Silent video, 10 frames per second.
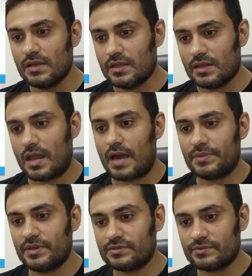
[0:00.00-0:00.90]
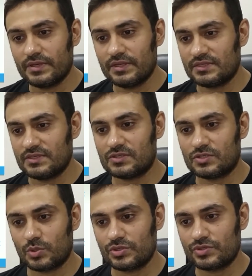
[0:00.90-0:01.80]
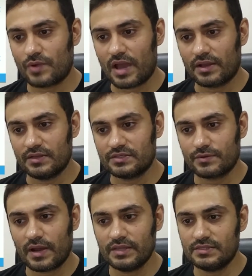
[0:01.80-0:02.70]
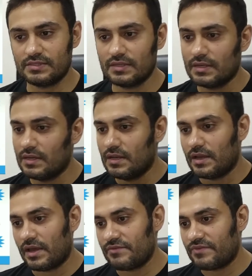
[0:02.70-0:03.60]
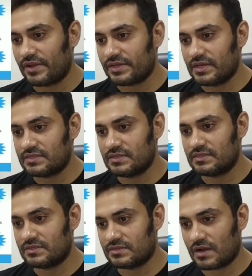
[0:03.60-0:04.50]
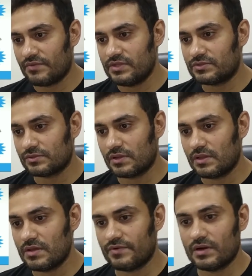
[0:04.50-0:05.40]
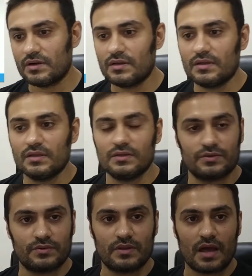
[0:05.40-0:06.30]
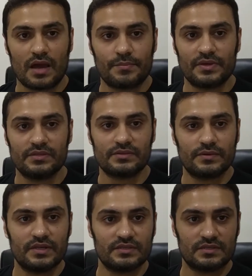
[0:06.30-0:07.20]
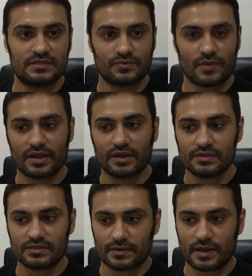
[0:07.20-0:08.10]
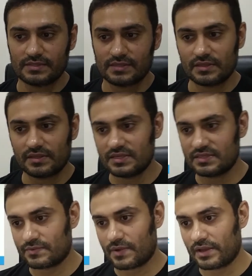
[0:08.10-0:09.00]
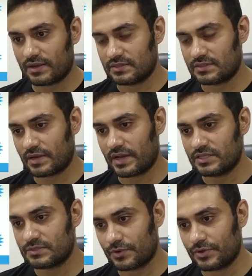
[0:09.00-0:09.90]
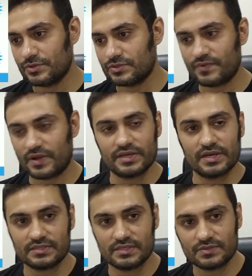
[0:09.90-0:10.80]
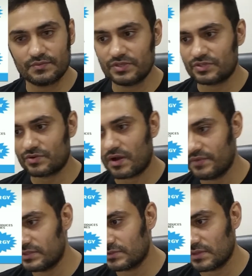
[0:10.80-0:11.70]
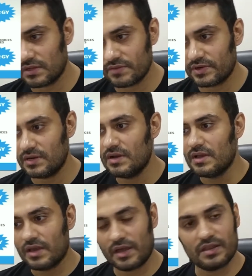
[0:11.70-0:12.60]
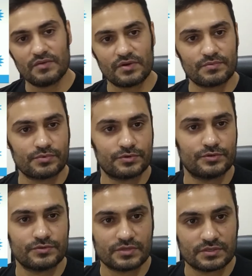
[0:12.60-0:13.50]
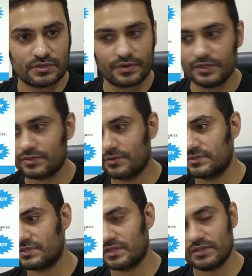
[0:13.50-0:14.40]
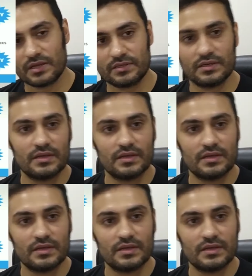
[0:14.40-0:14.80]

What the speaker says: Lipase releases stored triglycerides, and fatty acids travel to the liver. Lipase releases triglycerides, and these triglycerides produce fatty acids which travel to the liver, and liver produces ketones, and that